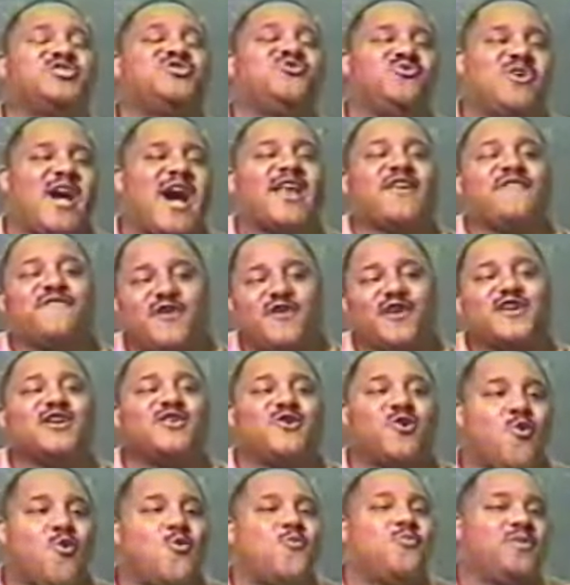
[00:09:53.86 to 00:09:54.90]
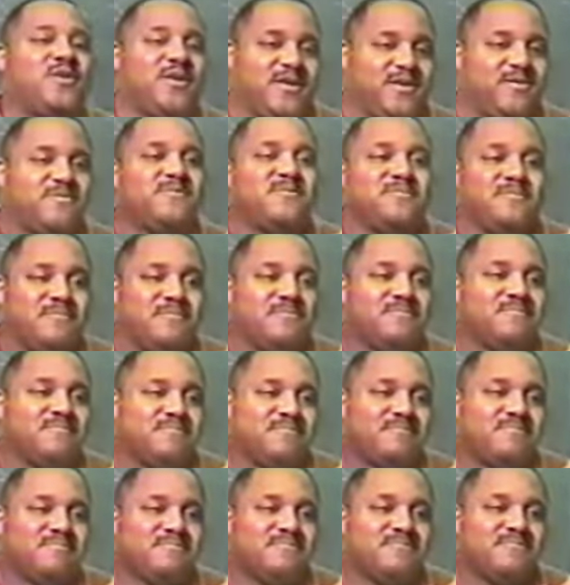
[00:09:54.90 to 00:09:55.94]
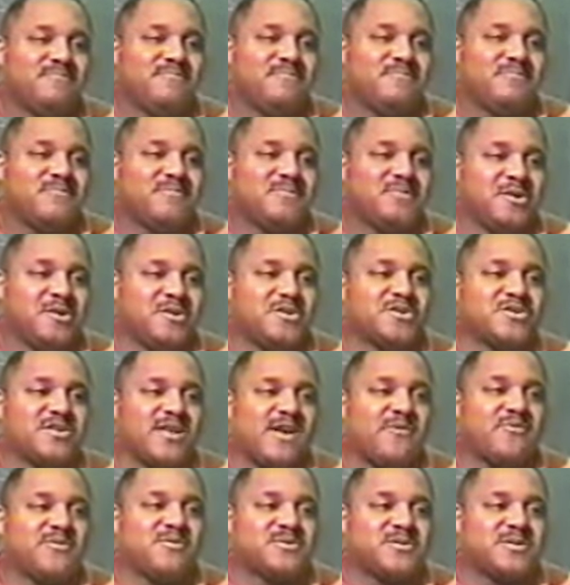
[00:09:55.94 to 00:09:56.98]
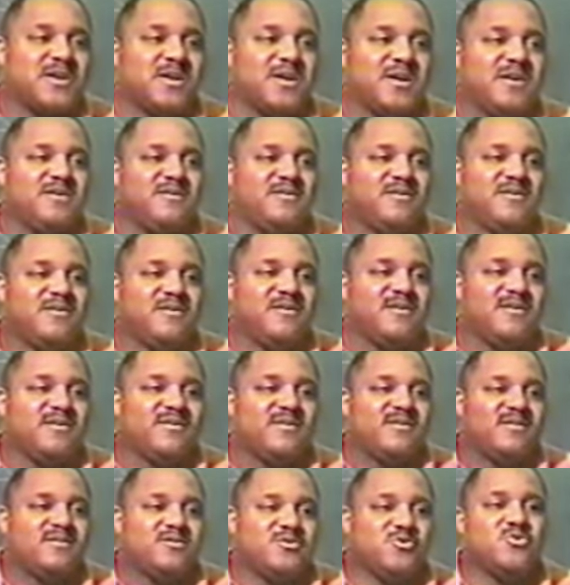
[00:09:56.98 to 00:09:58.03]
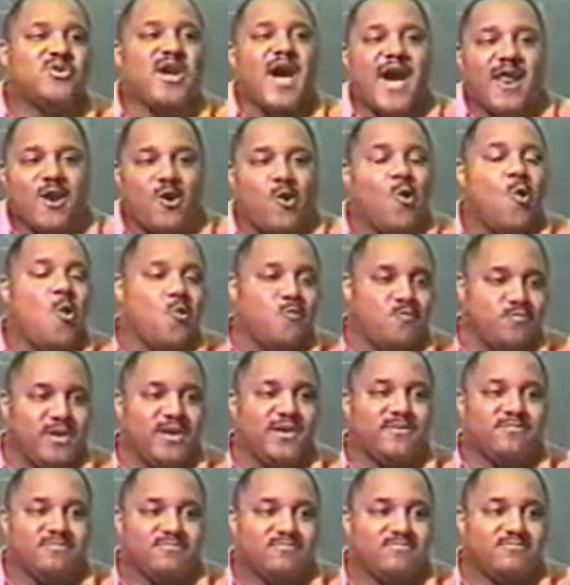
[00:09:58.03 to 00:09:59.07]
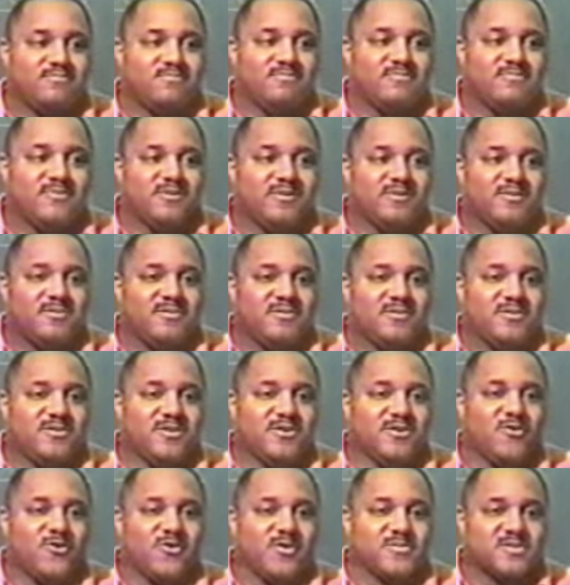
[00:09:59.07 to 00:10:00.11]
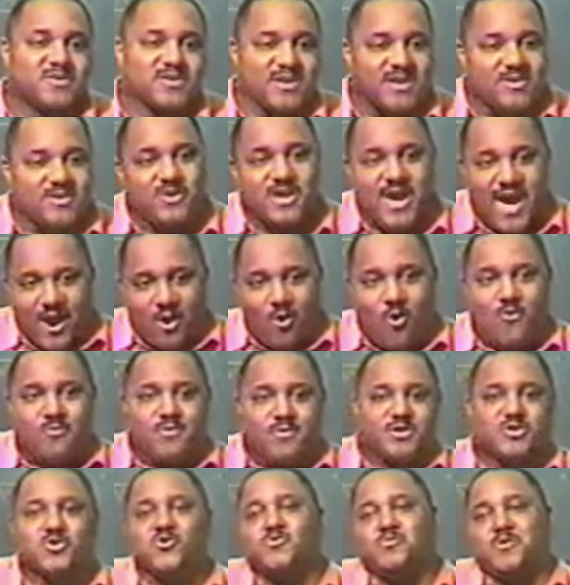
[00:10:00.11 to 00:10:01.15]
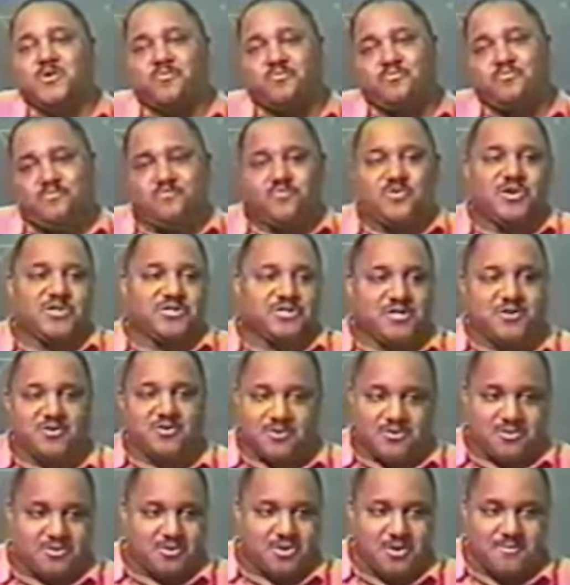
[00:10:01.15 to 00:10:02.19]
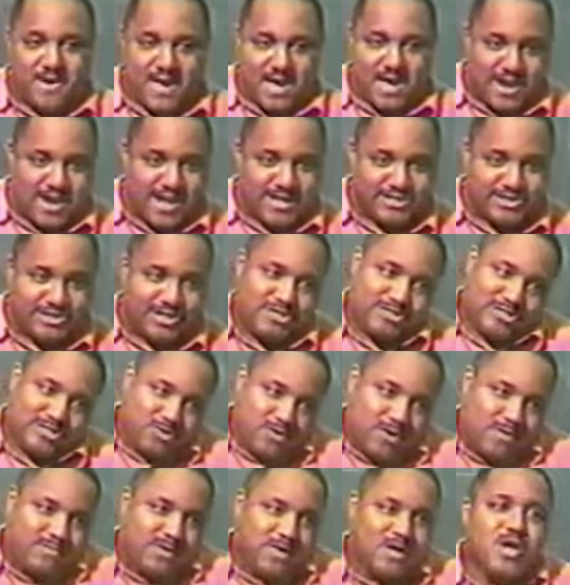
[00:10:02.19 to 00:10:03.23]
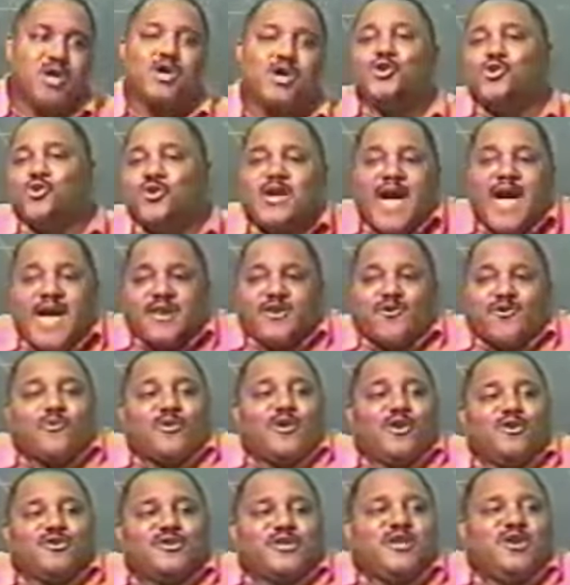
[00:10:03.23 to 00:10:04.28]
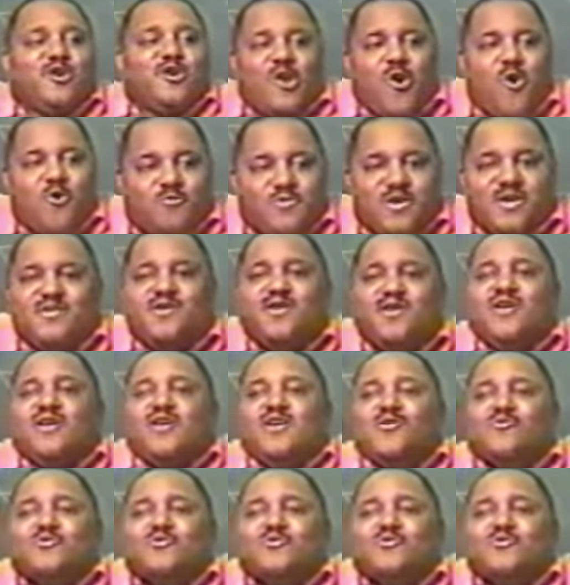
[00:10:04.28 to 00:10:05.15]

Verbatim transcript: because you got a fucking opening. You understand what I'm saying? You got to open it. You know what I'm saying? We got an opening too, but piss come out of that shit. So, I mean, you got the real deal opening,